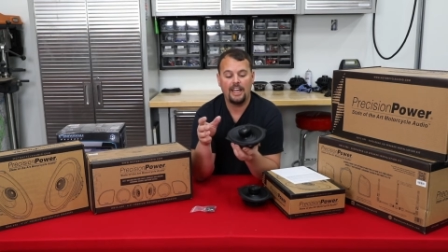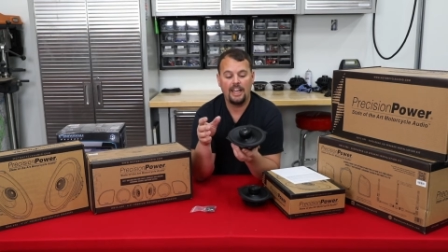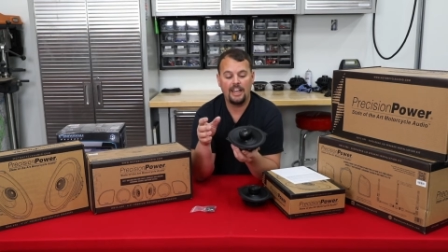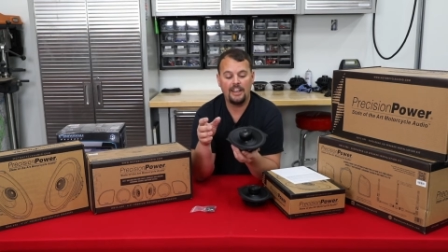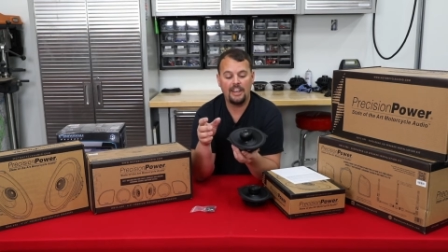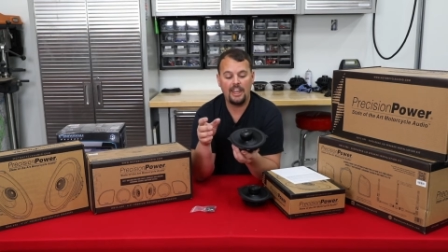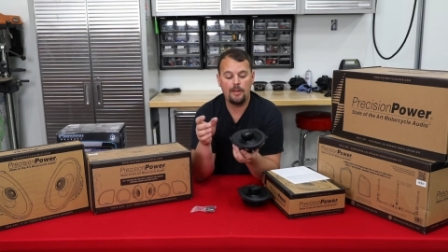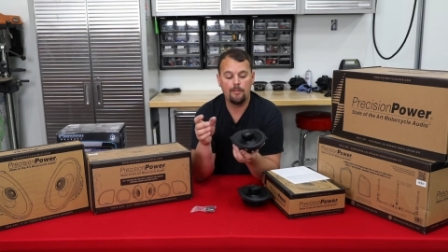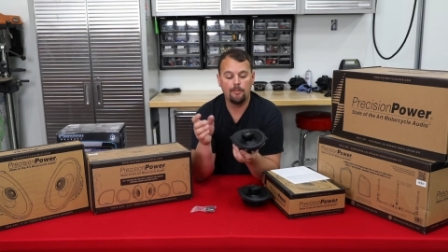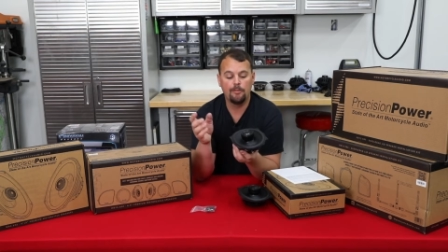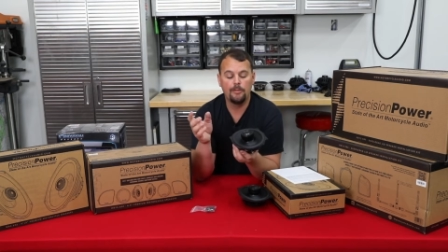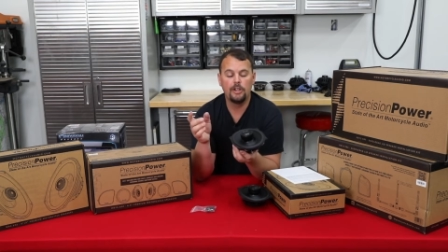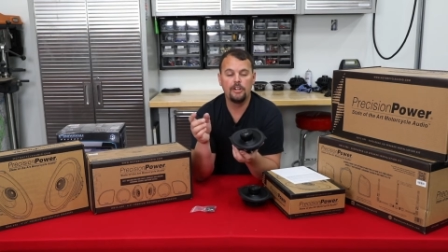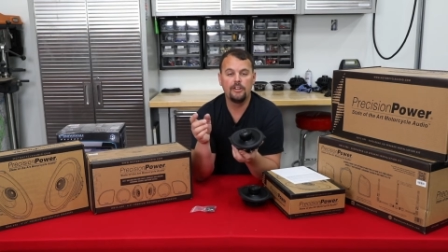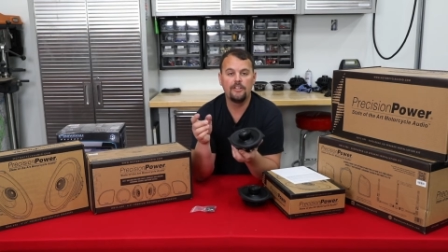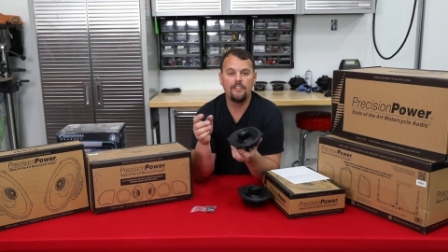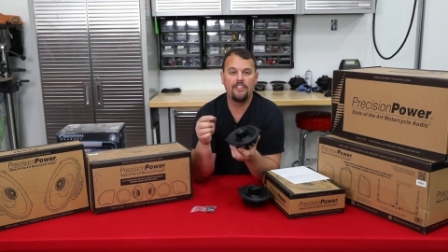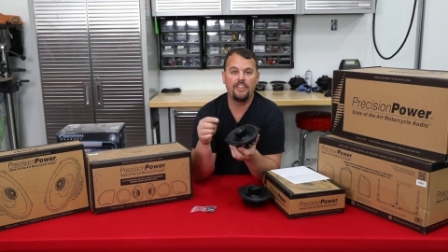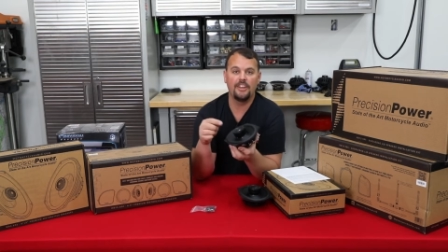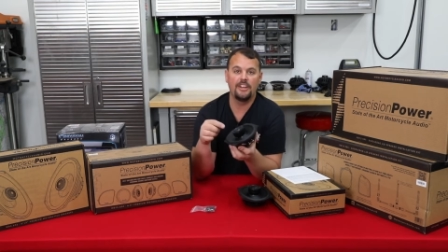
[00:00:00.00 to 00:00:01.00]
and they
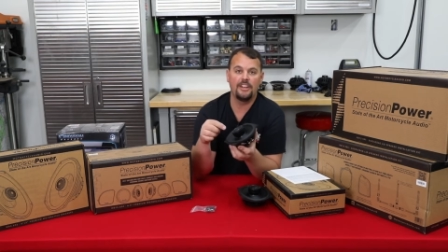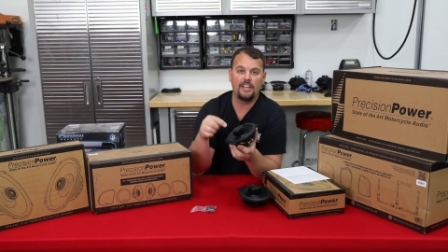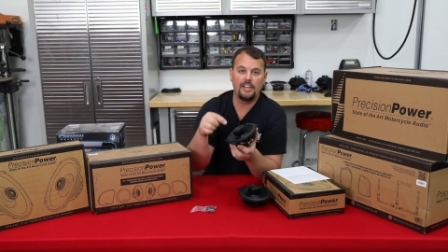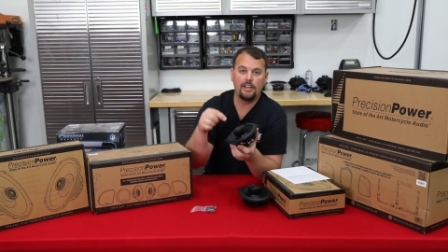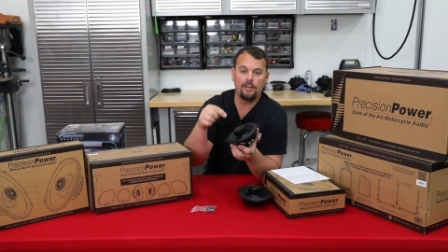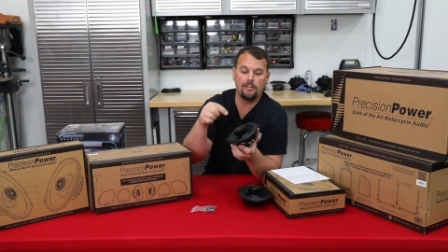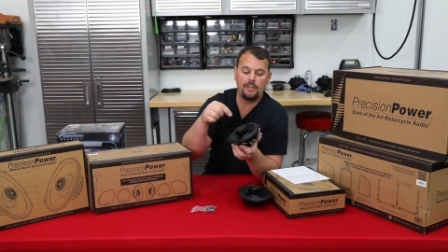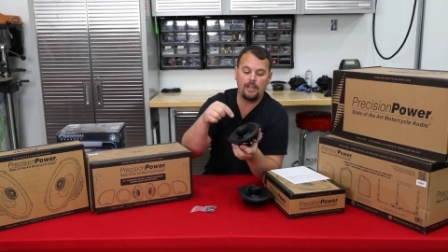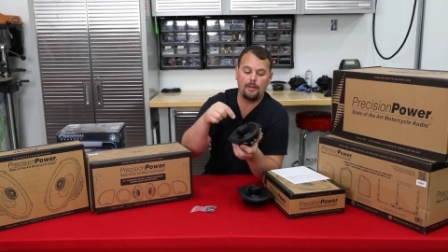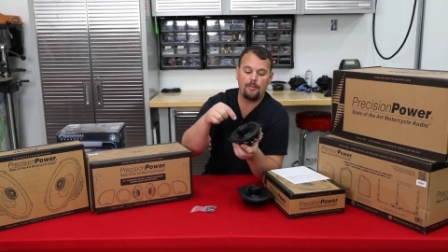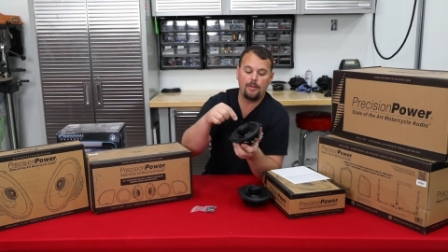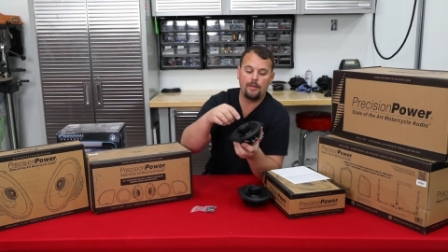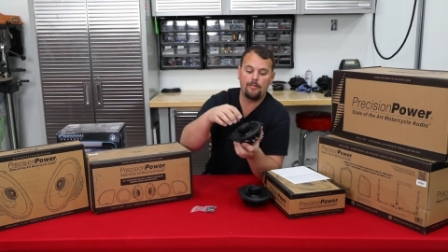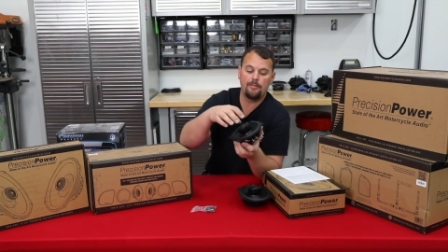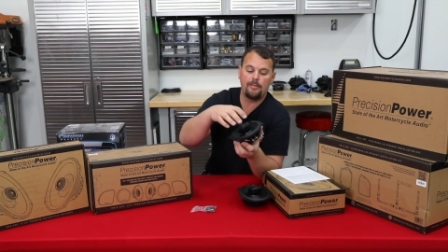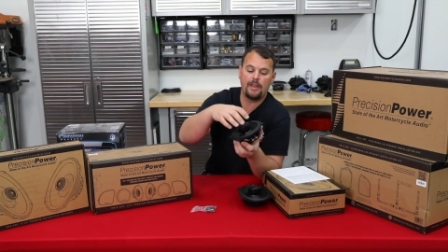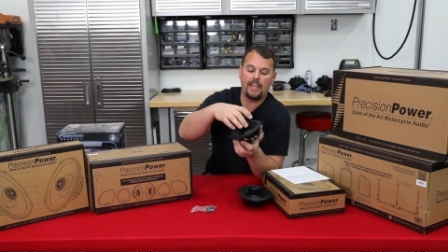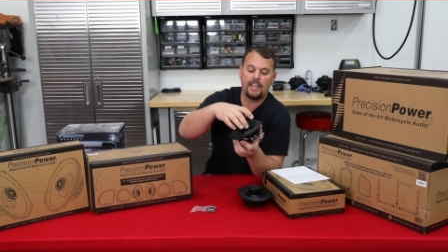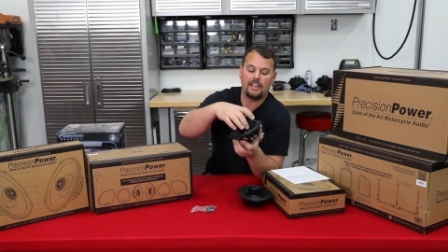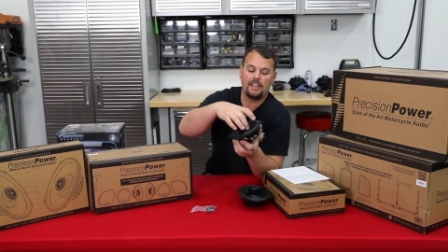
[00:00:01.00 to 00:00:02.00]
moved the
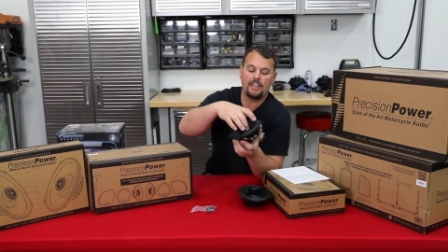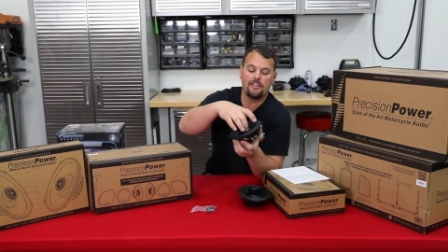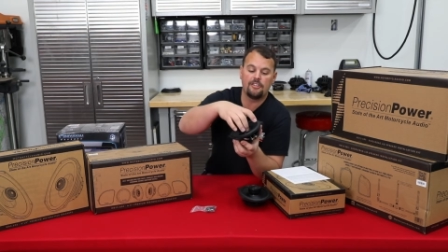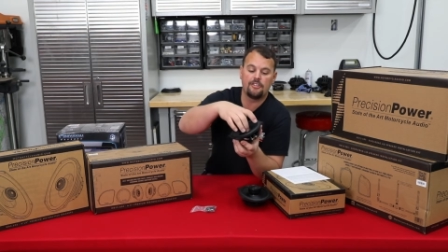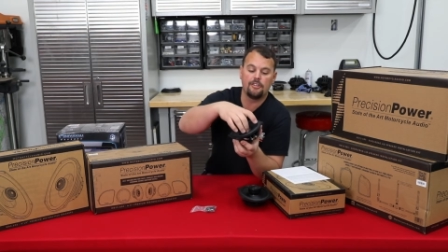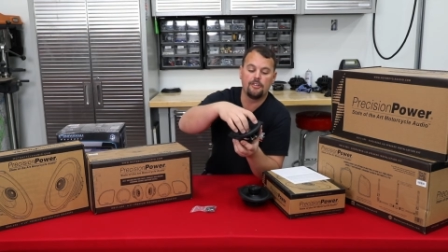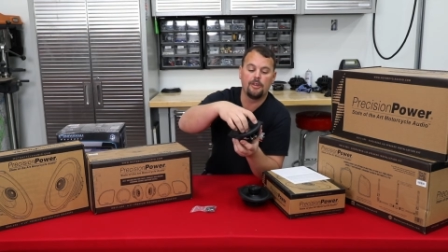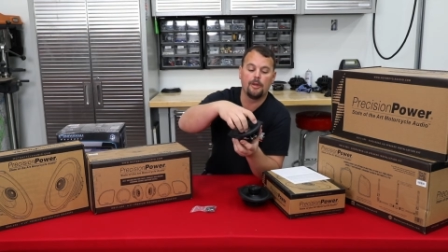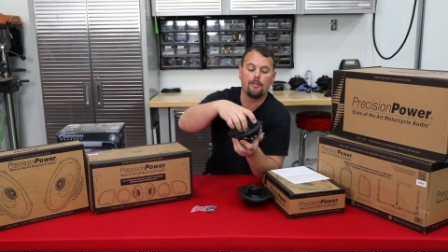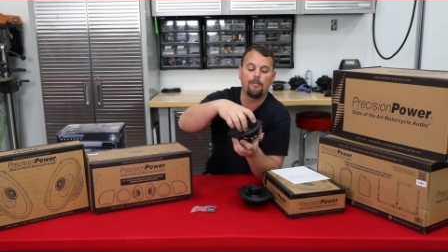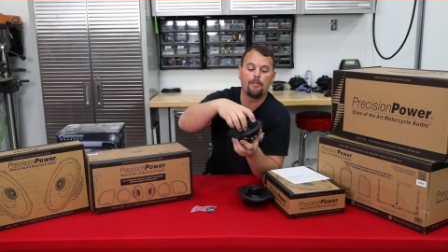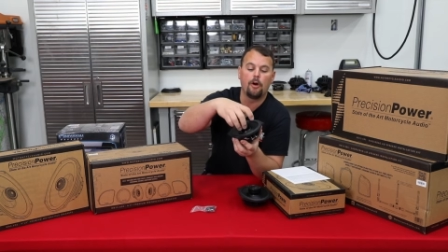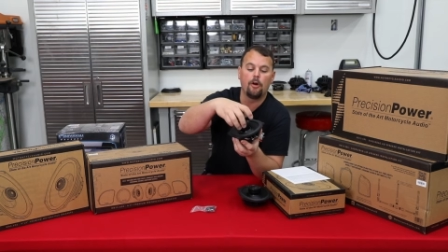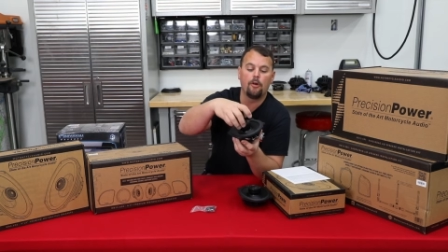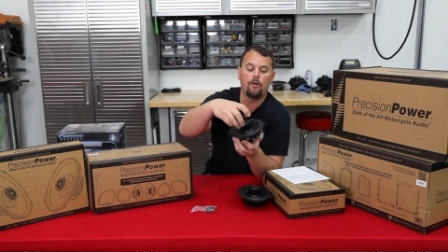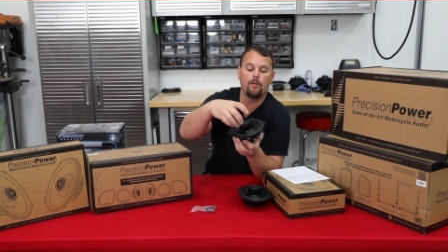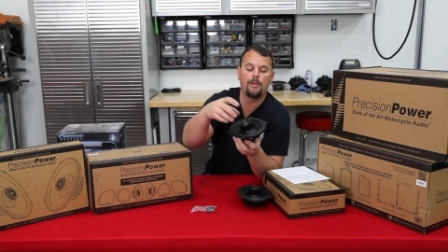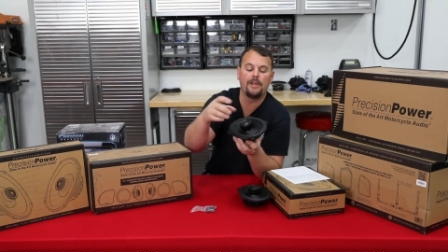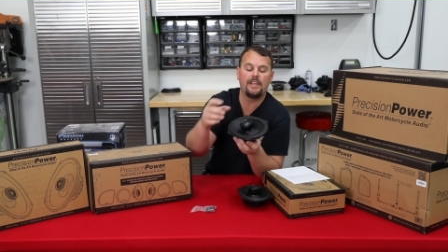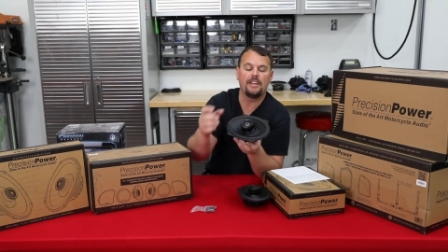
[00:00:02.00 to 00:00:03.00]
neodymium magnet to the
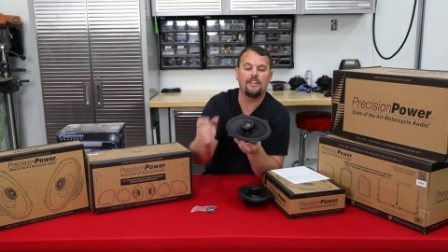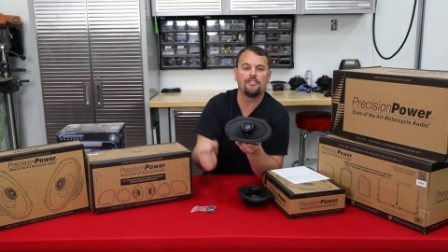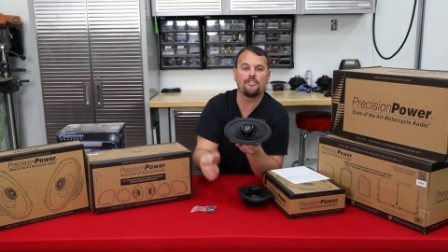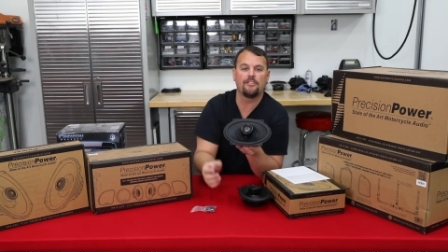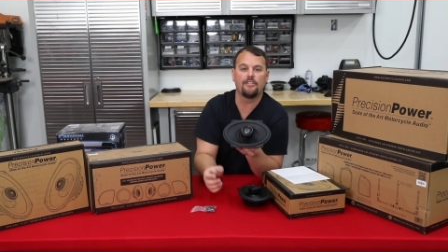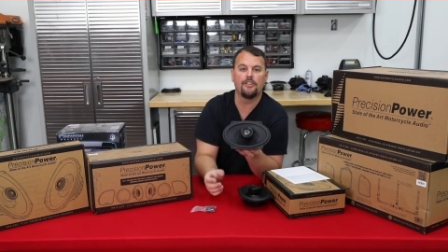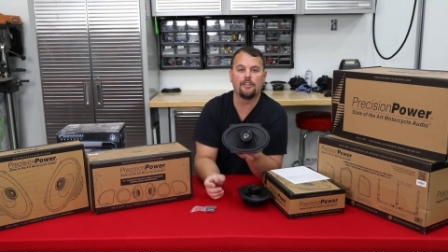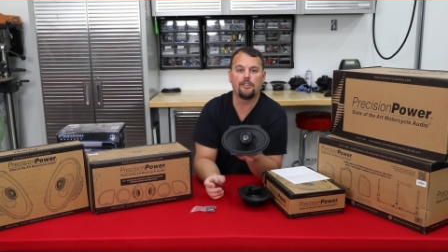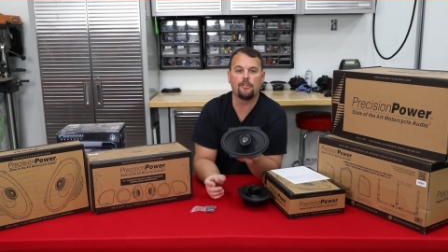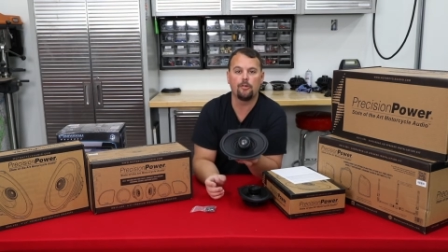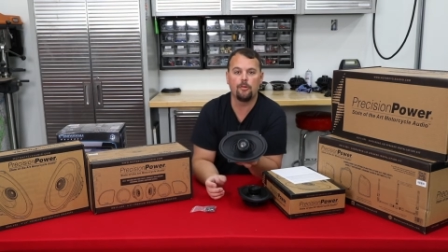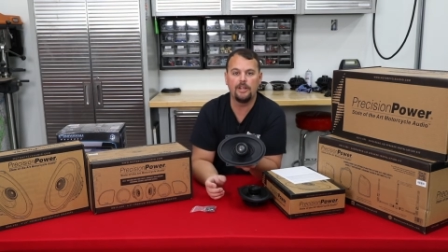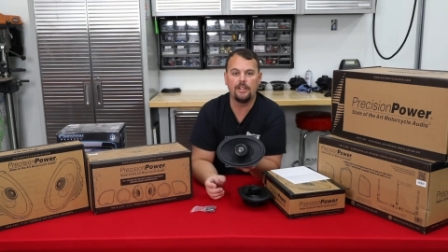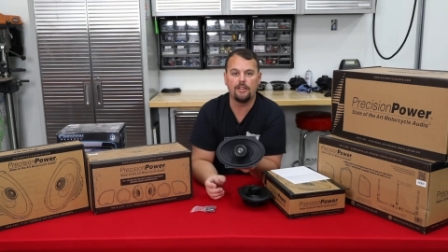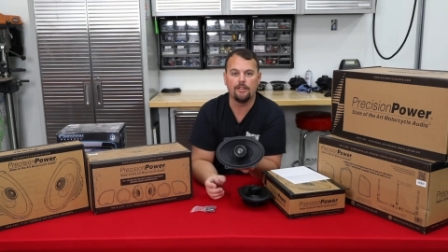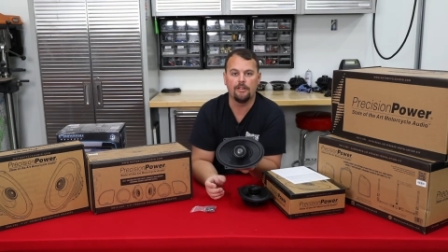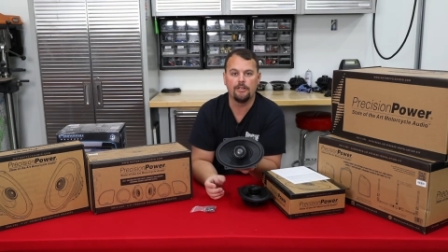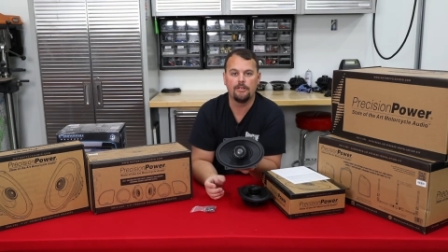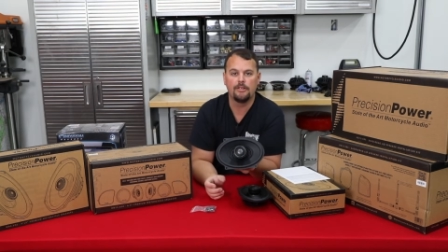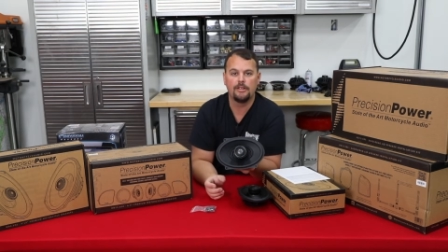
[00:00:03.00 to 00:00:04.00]
pole piece for the
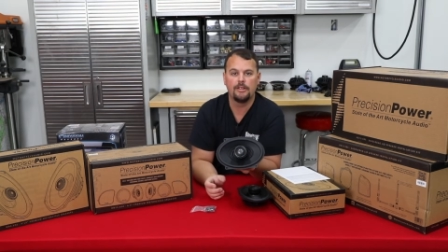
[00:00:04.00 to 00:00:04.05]
tweeter.